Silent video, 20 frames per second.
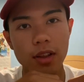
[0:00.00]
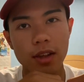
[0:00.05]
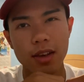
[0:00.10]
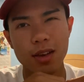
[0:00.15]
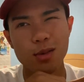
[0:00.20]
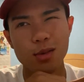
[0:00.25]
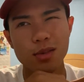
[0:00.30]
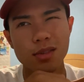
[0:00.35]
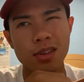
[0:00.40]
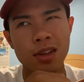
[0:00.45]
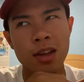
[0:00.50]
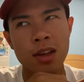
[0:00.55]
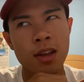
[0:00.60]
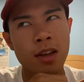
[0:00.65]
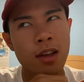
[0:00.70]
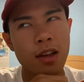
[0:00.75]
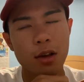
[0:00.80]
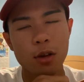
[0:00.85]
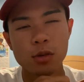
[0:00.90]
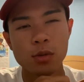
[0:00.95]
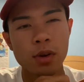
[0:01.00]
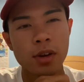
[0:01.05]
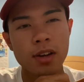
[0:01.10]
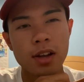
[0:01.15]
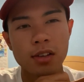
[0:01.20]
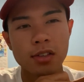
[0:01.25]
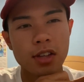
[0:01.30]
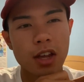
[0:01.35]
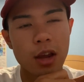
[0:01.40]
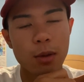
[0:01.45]
Like it was winding
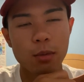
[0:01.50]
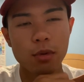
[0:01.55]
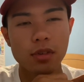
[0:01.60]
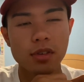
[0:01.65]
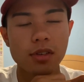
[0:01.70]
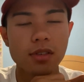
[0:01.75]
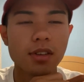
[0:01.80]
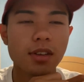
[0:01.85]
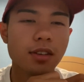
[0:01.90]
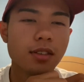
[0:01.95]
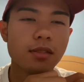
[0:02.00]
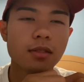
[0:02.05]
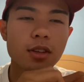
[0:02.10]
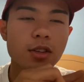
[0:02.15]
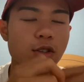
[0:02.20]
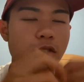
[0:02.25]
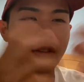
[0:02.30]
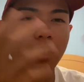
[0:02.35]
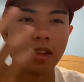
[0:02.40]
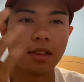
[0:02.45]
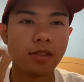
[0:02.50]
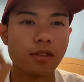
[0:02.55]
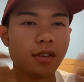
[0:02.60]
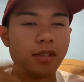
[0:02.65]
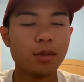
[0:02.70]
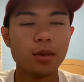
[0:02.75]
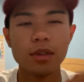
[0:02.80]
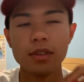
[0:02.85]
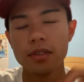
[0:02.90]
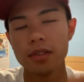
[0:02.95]
down to April, so I was like, let's just get this
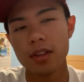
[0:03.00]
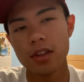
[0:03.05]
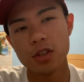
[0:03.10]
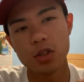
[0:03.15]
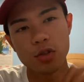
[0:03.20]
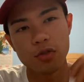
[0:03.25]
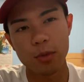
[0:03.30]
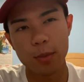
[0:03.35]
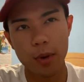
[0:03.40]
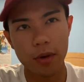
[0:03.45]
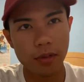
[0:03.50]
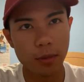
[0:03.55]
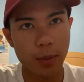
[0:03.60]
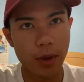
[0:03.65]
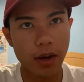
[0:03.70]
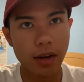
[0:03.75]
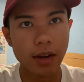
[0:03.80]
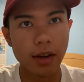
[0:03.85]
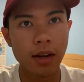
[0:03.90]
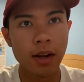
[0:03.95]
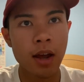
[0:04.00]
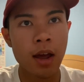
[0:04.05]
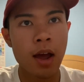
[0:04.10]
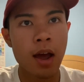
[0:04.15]
over with, let's just rip off the Band-Aid.